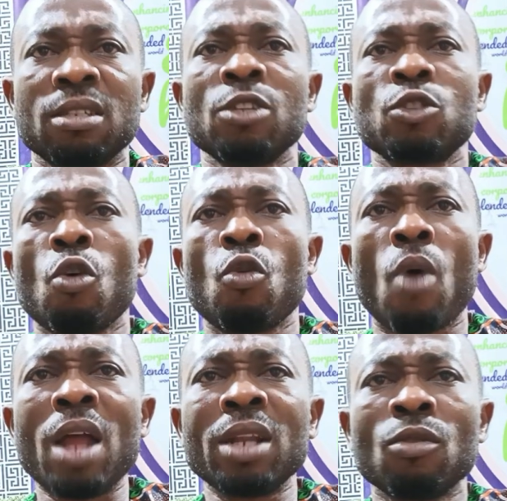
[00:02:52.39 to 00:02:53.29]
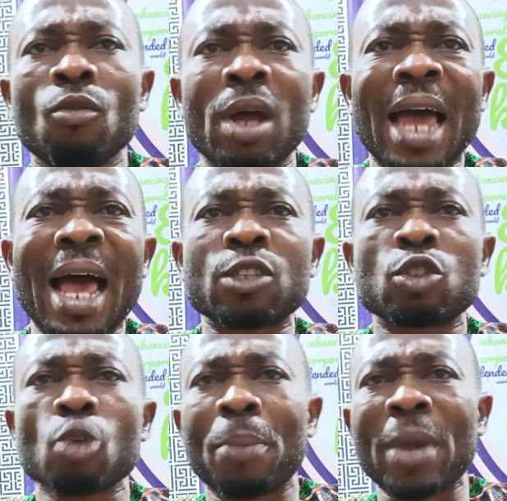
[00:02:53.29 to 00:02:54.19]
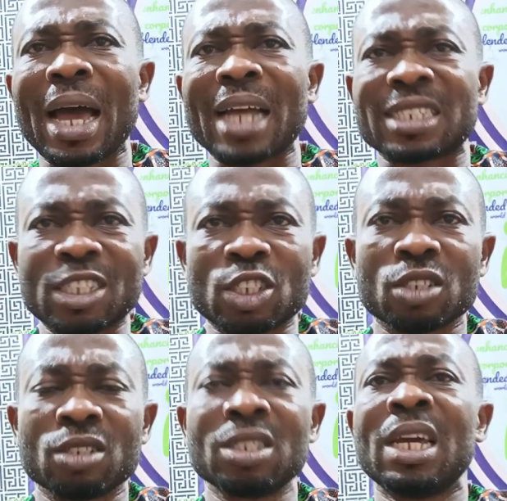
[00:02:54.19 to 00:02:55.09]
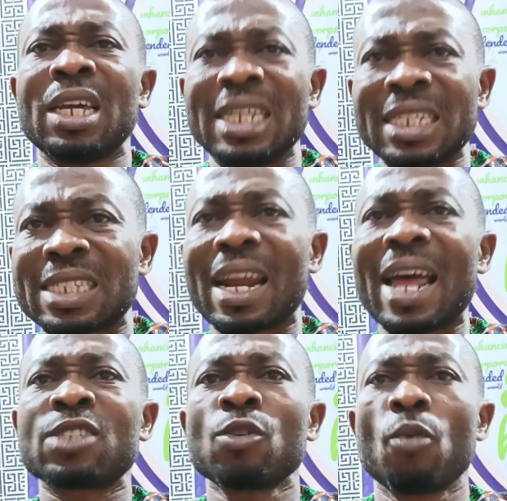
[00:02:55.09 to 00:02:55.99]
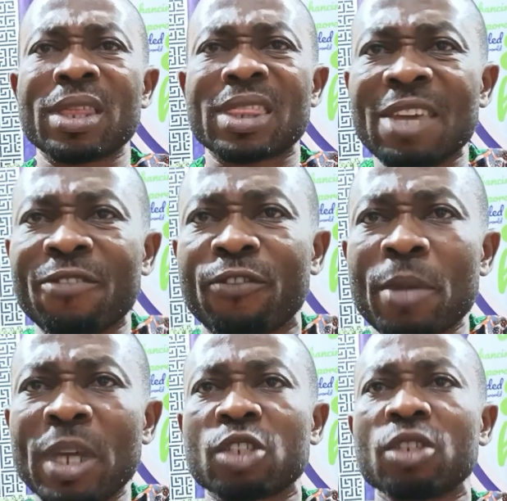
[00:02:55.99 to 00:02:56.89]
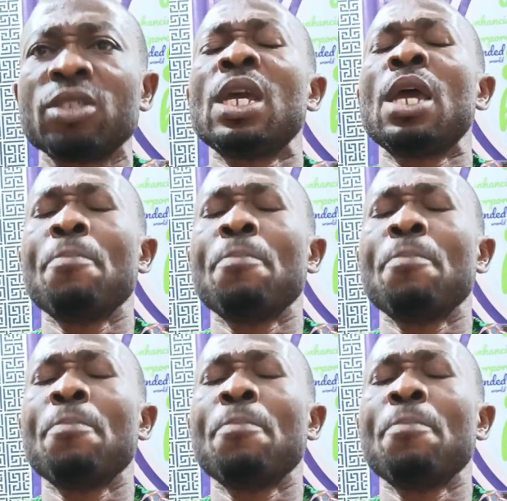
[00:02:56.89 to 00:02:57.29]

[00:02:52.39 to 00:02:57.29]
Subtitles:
So one has to pay attention, interact with information,